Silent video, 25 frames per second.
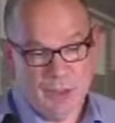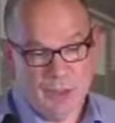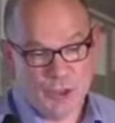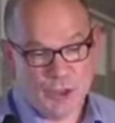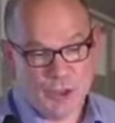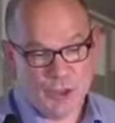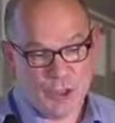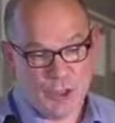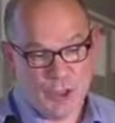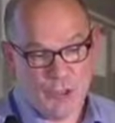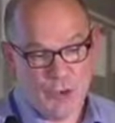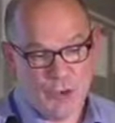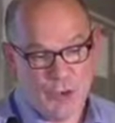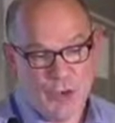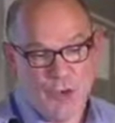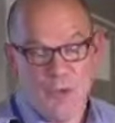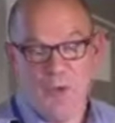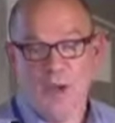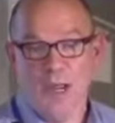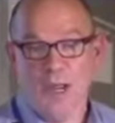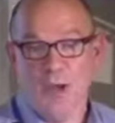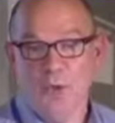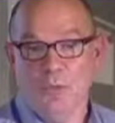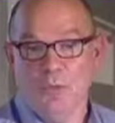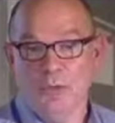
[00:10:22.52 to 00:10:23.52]
show you
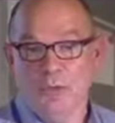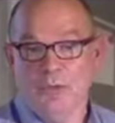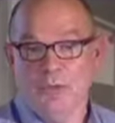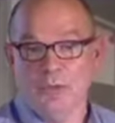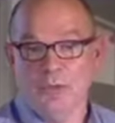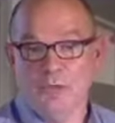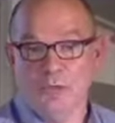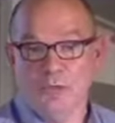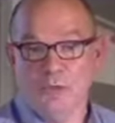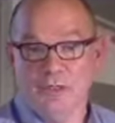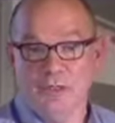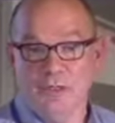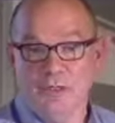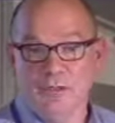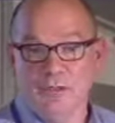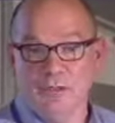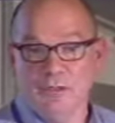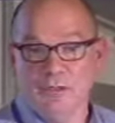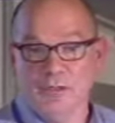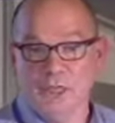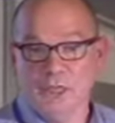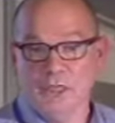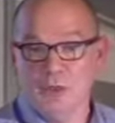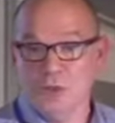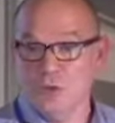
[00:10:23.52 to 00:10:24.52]
how that's looking
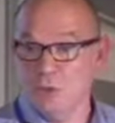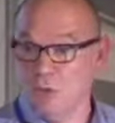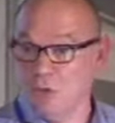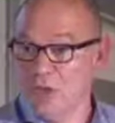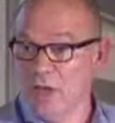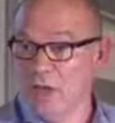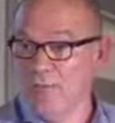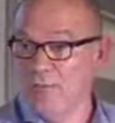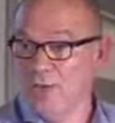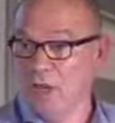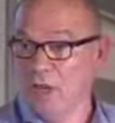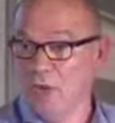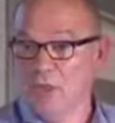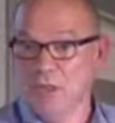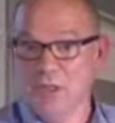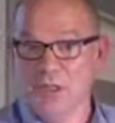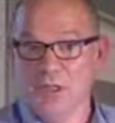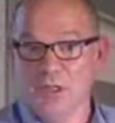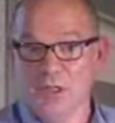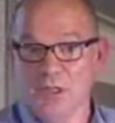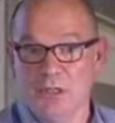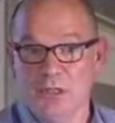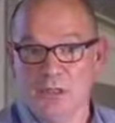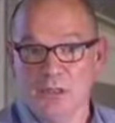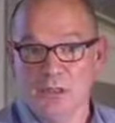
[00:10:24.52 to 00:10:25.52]
today. Do you want to have a look at
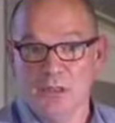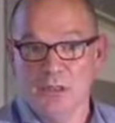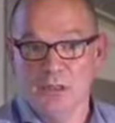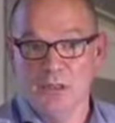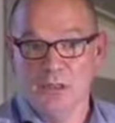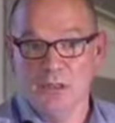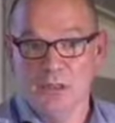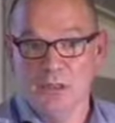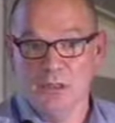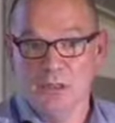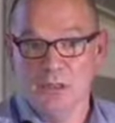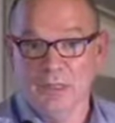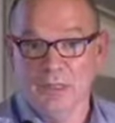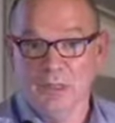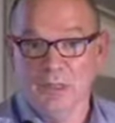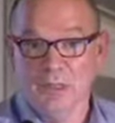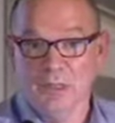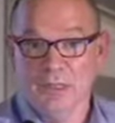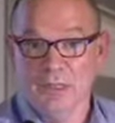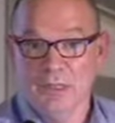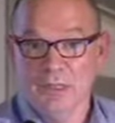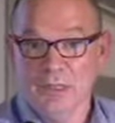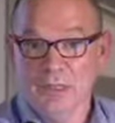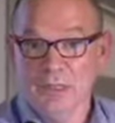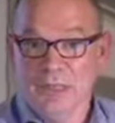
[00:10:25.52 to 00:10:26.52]
it?
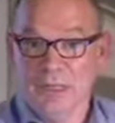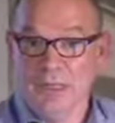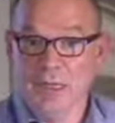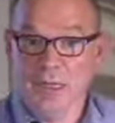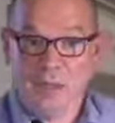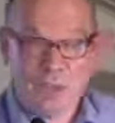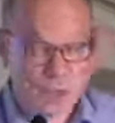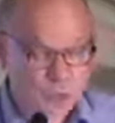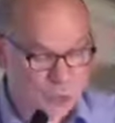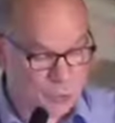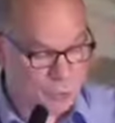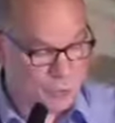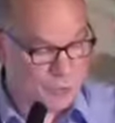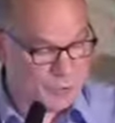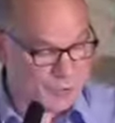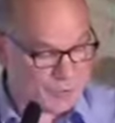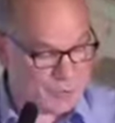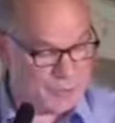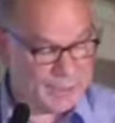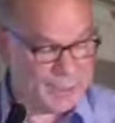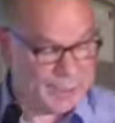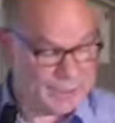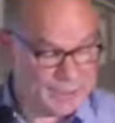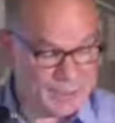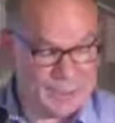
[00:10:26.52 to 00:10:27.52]
Yeah, do you want to
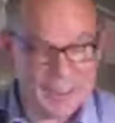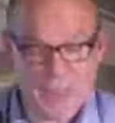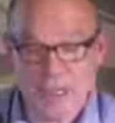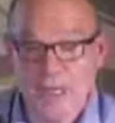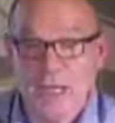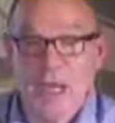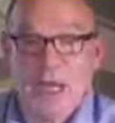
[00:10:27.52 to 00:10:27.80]
see it today?